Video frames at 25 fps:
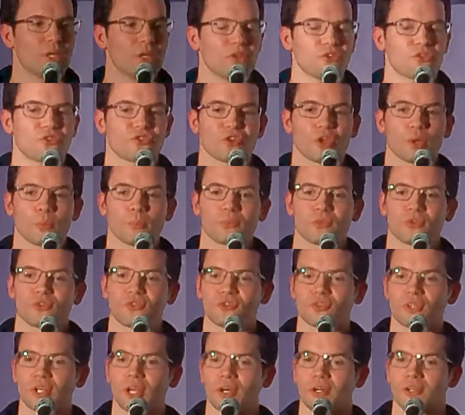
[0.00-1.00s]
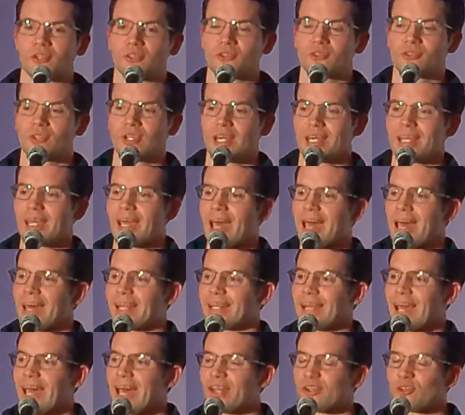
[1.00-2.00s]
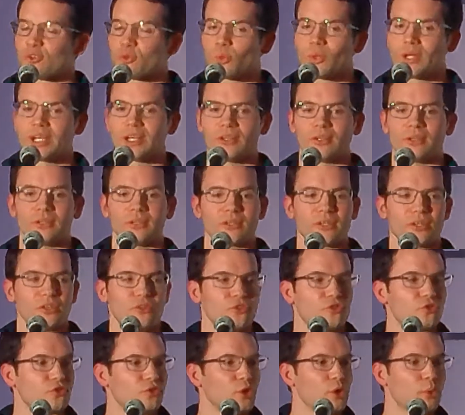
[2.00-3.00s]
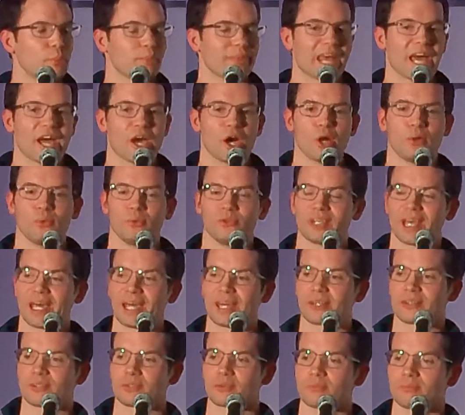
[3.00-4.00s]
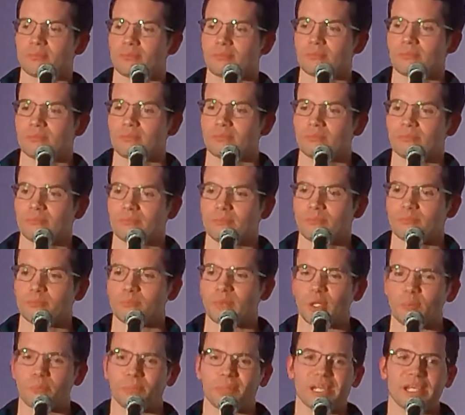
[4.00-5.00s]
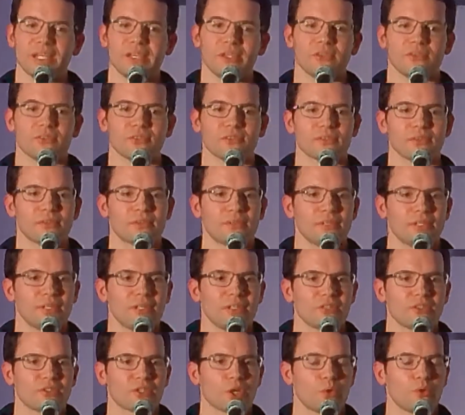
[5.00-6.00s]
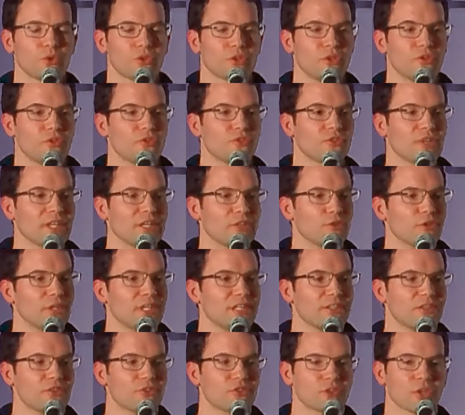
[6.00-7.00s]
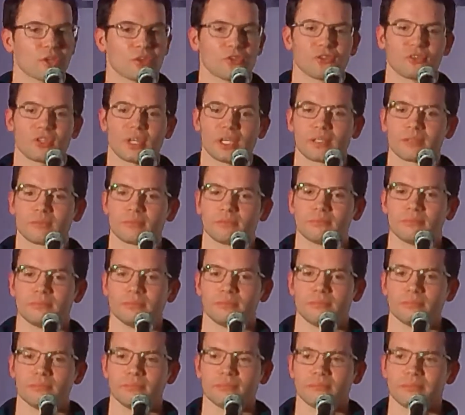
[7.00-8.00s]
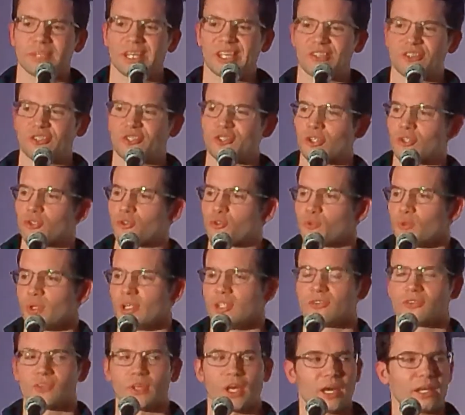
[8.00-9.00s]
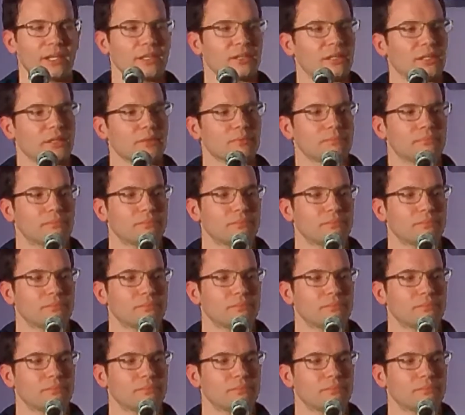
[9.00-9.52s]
Some slugs can and will consume their own dead. But please, don't consider it disgusting. It's just recycling.